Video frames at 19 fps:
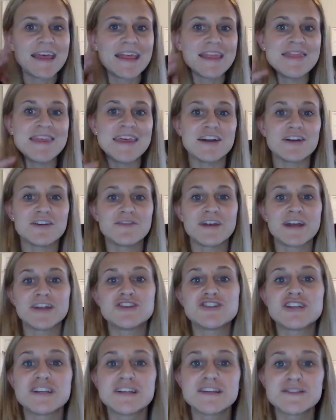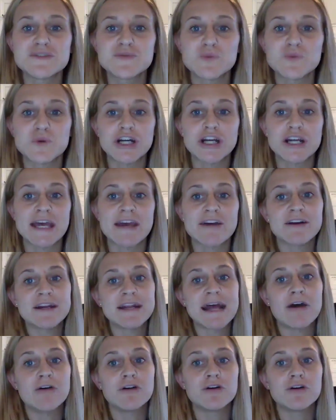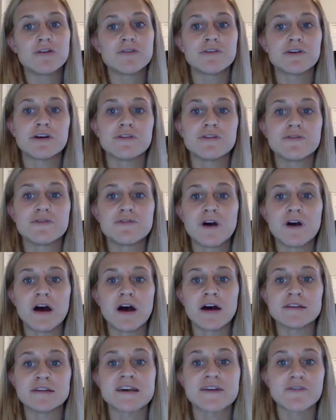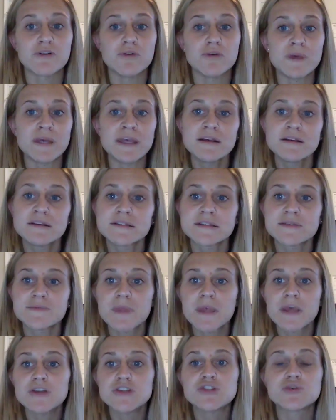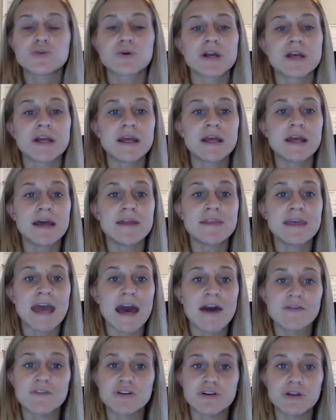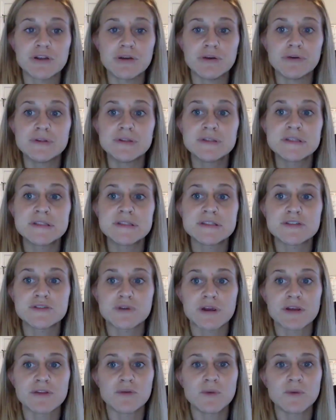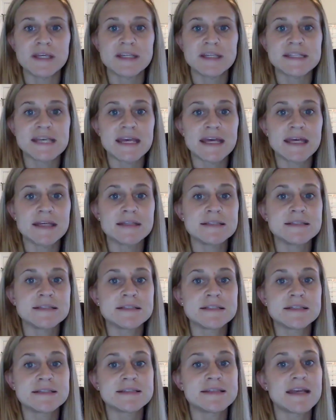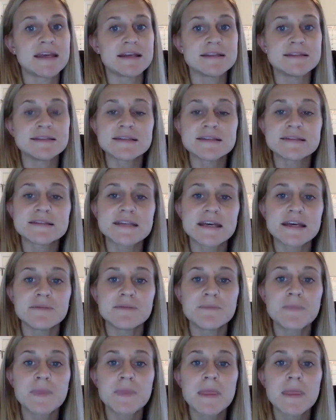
The interventions were carried out over several weeks during the afternoons, during the weekdays to stay consistent,